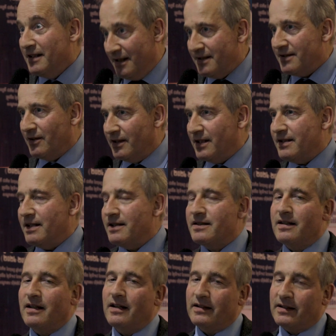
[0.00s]
So this is
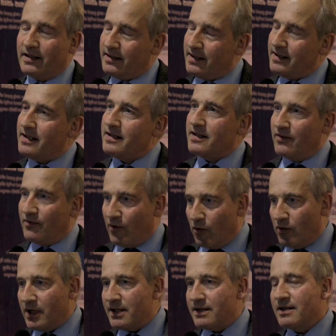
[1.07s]
the, this is the
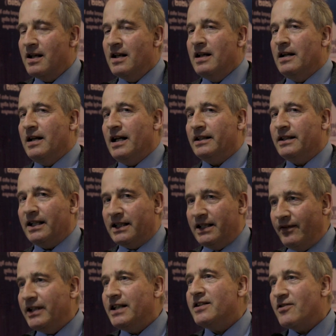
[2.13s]
focus, and the
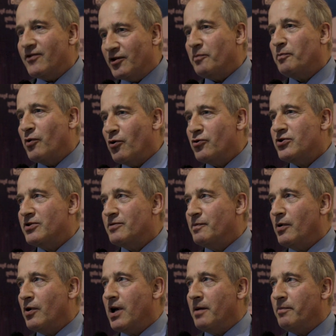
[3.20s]
activities of the pro,
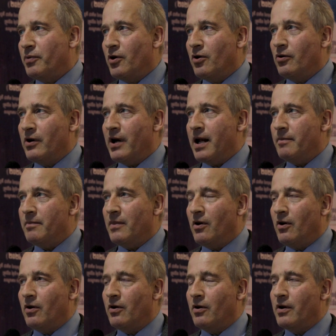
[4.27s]
pro, uh, program
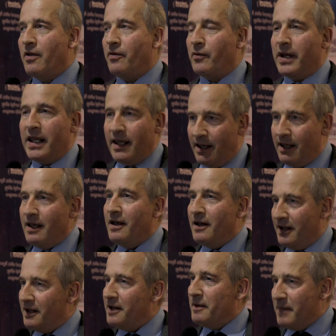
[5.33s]
are three
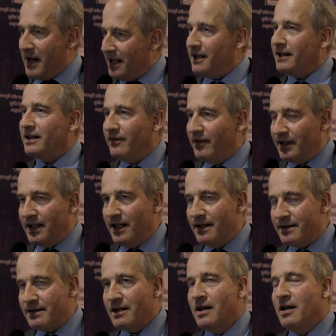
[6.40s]
main
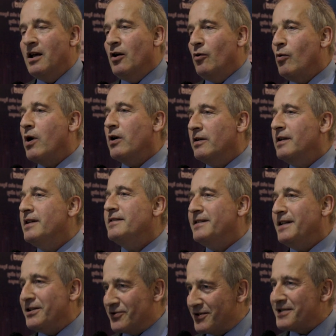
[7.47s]
activities. One is
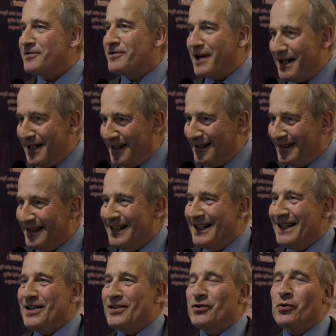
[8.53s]
teachers training,
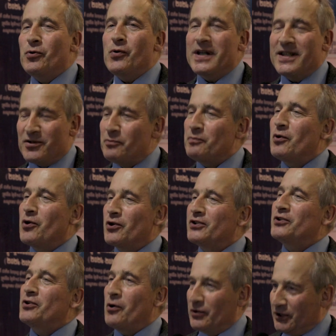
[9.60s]
two is
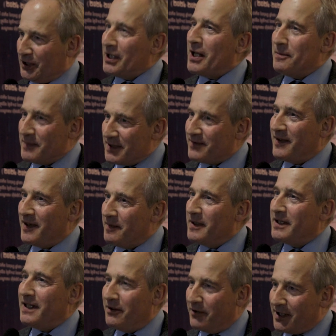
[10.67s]
support code clubs with
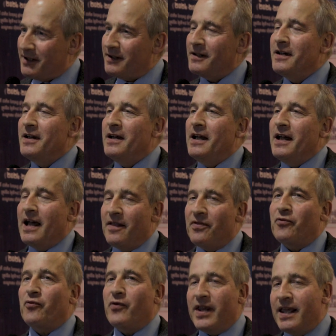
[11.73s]
material, and
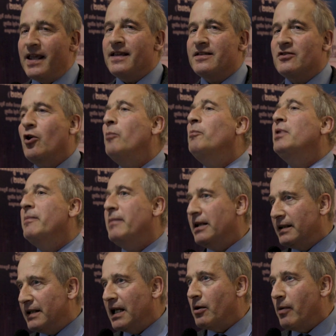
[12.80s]
three is
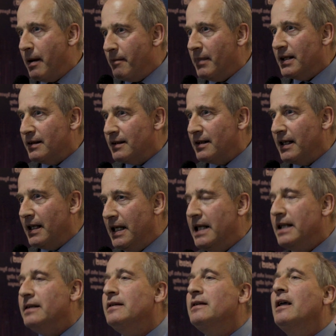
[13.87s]
complement equipment
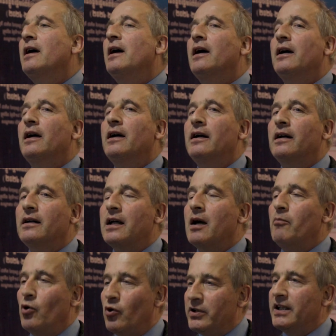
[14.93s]
in uh,
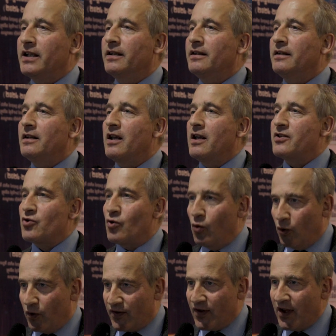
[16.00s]
Cambodian
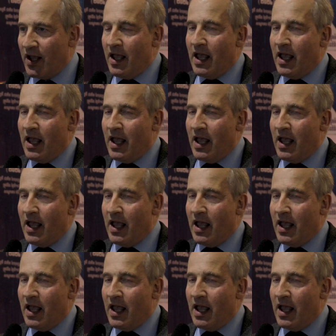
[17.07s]
schools.